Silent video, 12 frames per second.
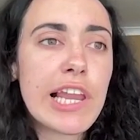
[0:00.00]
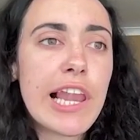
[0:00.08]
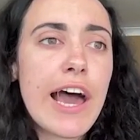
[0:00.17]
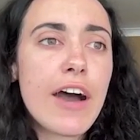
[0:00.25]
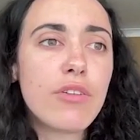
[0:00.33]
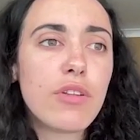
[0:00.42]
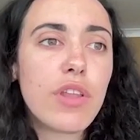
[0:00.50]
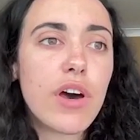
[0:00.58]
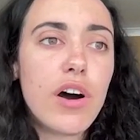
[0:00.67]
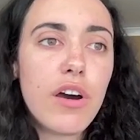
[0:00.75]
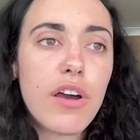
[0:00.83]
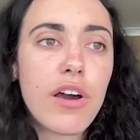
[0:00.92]
allowed the
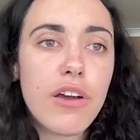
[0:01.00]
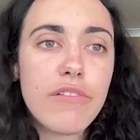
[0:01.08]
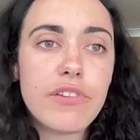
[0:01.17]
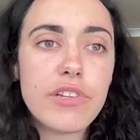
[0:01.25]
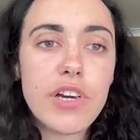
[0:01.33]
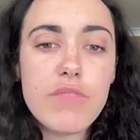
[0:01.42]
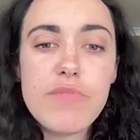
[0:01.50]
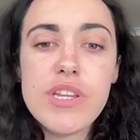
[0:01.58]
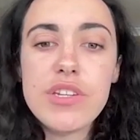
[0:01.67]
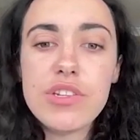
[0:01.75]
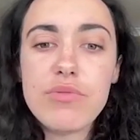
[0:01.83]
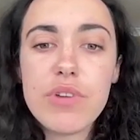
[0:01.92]
archive to come
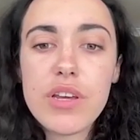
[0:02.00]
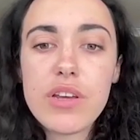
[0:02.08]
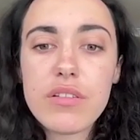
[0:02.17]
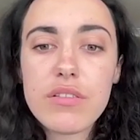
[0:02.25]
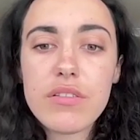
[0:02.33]
into it,